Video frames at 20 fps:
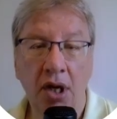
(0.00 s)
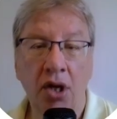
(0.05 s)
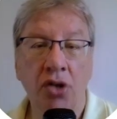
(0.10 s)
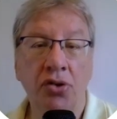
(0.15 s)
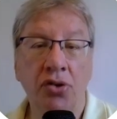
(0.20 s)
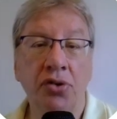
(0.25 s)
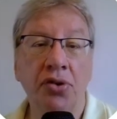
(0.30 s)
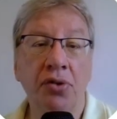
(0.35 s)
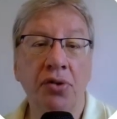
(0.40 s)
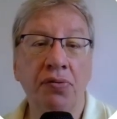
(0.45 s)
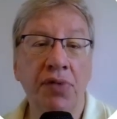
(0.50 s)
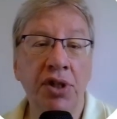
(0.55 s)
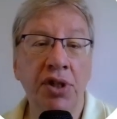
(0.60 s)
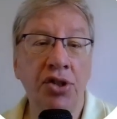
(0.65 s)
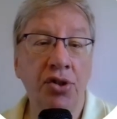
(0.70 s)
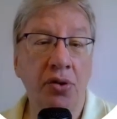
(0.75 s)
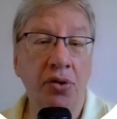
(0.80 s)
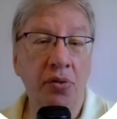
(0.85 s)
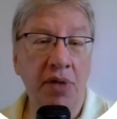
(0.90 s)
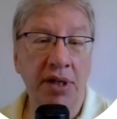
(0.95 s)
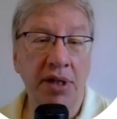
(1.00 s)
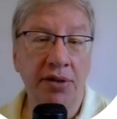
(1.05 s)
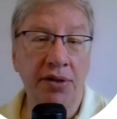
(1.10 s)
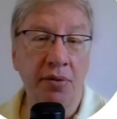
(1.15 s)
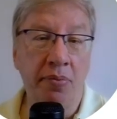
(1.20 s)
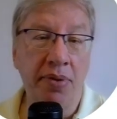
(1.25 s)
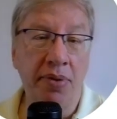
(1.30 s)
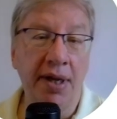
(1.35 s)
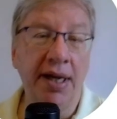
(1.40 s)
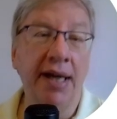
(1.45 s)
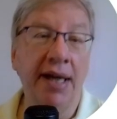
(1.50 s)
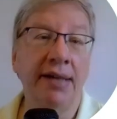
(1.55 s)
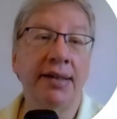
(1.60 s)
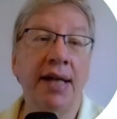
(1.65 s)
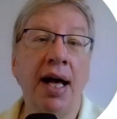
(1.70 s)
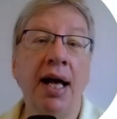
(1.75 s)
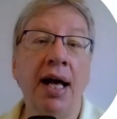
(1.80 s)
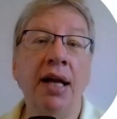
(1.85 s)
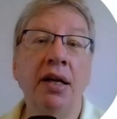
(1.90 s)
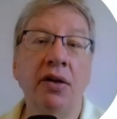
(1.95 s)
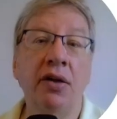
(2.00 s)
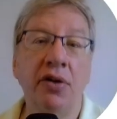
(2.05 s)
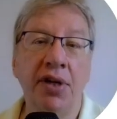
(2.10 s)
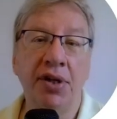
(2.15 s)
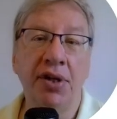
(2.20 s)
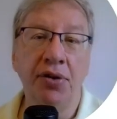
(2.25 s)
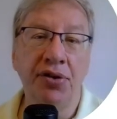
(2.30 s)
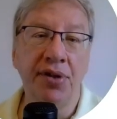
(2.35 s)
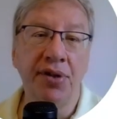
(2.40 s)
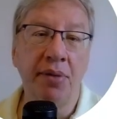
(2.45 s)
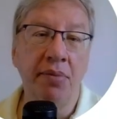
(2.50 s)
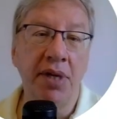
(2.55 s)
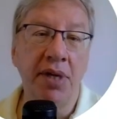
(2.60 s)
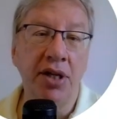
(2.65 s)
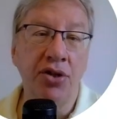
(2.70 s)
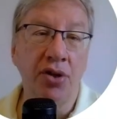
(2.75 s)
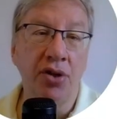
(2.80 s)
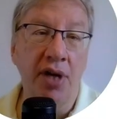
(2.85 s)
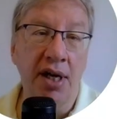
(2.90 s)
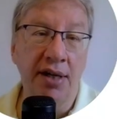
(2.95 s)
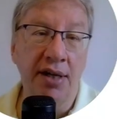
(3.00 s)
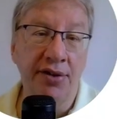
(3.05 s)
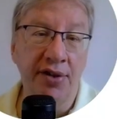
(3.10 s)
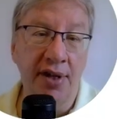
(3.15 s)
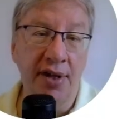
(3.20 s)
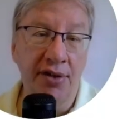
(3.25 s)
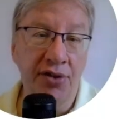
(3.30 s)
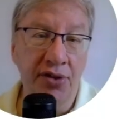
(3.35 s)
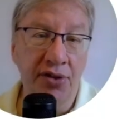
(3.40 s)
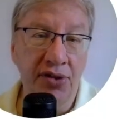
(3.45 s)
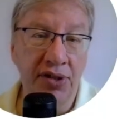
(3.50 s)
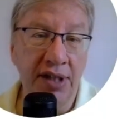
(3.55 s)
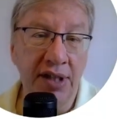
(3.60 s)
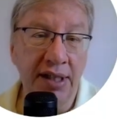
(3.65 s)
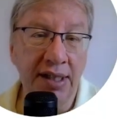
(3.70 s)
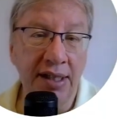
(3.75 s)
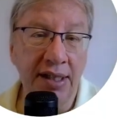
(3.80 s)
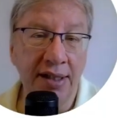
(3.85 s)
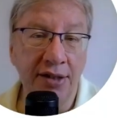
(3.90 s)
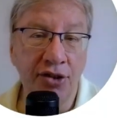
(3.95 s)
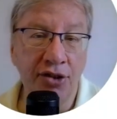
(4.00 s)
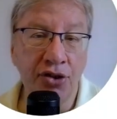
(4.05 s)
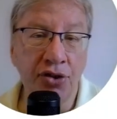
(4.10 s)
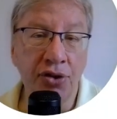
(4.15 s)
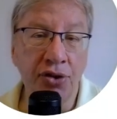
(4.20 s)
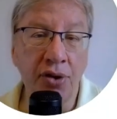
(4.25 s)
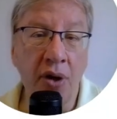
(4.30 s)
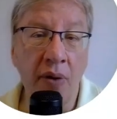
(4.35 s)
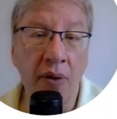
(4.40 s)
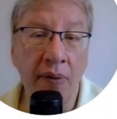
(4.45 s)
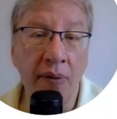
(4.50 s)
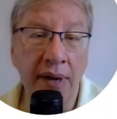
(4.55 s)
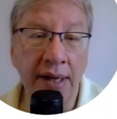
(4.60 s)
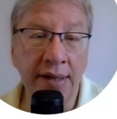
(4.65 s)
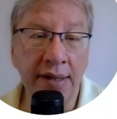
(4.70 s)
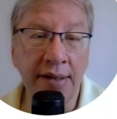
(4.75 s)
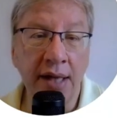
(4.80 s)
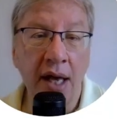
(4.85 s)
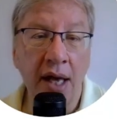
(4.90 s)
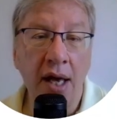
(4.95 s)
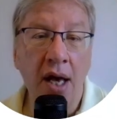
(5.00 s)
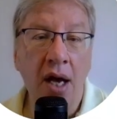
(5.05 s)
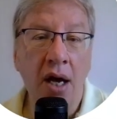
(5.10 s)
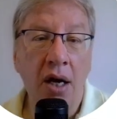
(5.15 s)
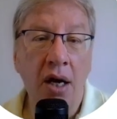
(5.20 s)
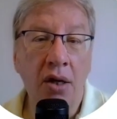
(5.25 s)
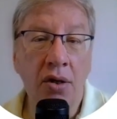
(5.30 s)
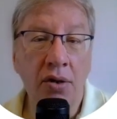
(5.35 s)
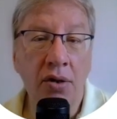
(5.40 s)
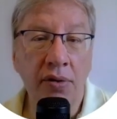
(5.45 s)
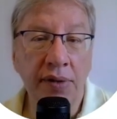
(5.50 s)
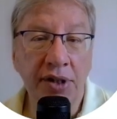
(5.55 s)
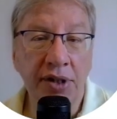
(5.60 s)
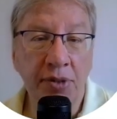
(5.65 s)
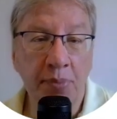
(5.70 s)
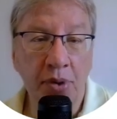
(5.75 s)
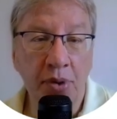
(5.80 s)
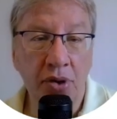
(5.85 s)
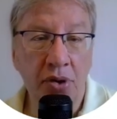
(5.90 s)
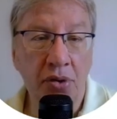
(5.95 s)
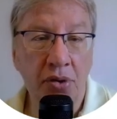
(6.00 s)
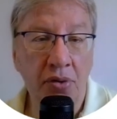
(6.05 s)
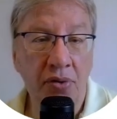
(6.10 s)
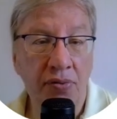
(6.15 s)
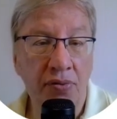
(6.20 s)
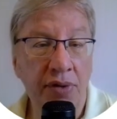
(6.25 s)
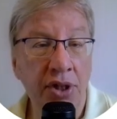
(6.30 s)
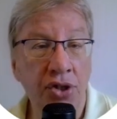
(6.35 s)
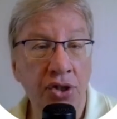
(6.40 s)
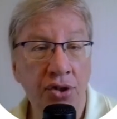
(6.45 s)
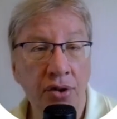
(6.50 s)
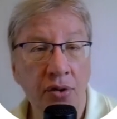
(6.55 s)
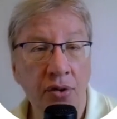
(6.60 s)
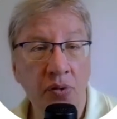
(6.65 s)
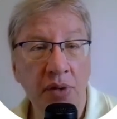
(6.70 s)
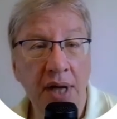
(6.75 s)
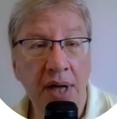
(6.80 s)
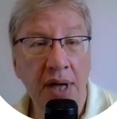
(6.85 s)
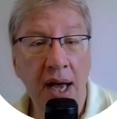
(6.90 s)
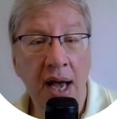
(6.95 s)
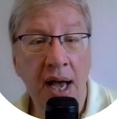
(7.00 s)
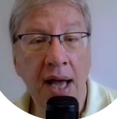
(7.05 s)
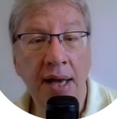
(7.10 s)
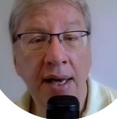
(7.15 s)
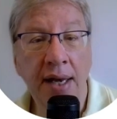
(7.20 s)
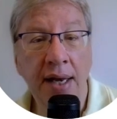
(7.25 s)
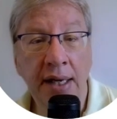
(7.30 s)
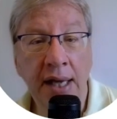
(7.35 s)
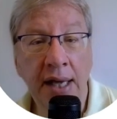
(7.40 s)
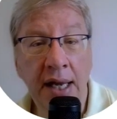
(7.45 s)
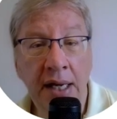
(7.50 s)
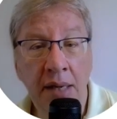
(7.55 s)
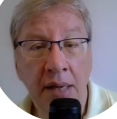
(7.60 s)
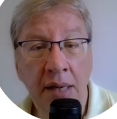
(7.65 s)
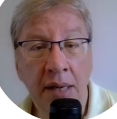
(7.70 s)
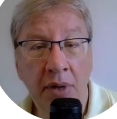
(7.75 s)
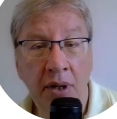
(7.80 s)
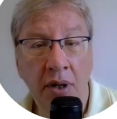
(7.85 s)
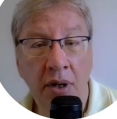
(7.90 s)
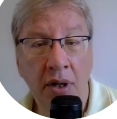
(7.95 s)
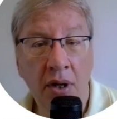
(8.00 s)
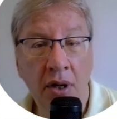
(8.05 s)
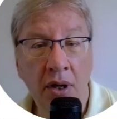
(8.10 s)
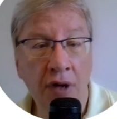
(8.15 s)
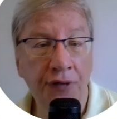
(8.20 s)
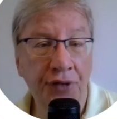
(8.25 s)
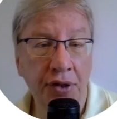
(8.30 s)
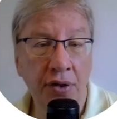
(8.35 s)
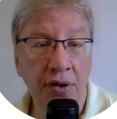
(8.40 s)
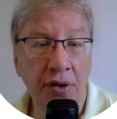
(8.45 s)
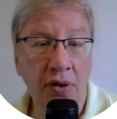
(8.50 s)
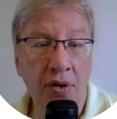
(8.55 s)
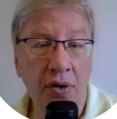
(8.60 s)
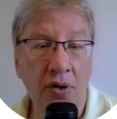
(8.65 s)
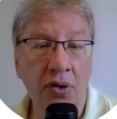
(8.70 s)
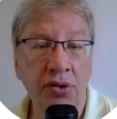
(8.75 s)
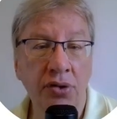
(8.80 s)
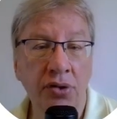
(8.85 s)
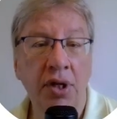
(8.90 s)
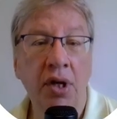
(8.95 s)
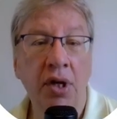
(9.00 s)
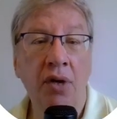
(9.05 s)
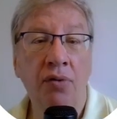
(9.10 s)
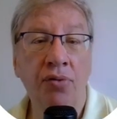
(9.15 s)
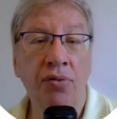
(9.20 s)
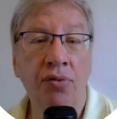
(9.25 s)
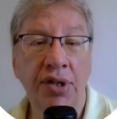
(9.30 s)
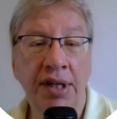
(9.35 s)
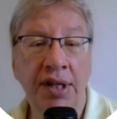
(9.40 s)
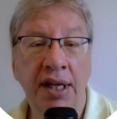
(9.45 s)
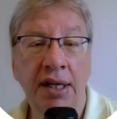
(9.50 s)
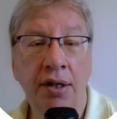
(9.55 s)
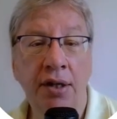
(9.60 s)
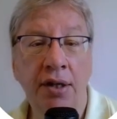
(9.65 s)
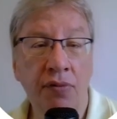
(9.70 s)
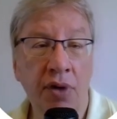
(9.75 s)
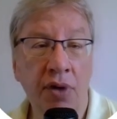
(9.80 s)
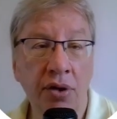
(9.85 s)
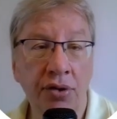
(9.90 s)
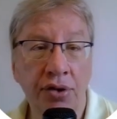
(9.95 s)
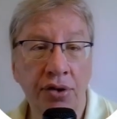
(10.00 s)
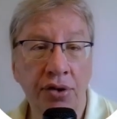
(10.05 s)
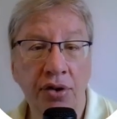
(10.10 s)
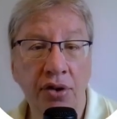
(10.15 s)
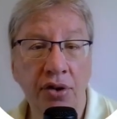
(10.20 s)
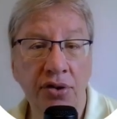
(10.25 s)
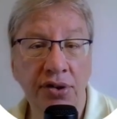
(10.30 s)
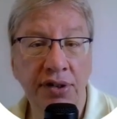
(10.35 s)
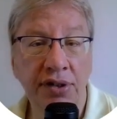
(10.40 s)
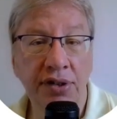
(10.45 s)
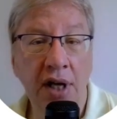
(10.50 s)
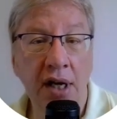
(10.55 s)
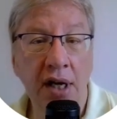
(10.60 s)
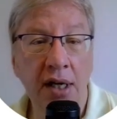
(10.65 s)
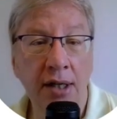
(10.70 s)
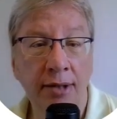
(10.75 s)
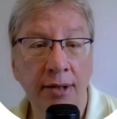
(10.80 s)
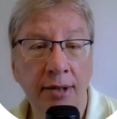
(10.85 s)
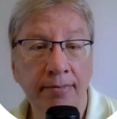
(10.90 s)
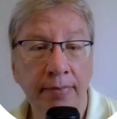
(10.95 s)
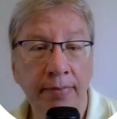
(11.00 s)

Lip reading: So the region where the Pleiades, Alcor and Ursa Major are associated in stories correspond to a region where an animal, often a horse, rotate around the North Star.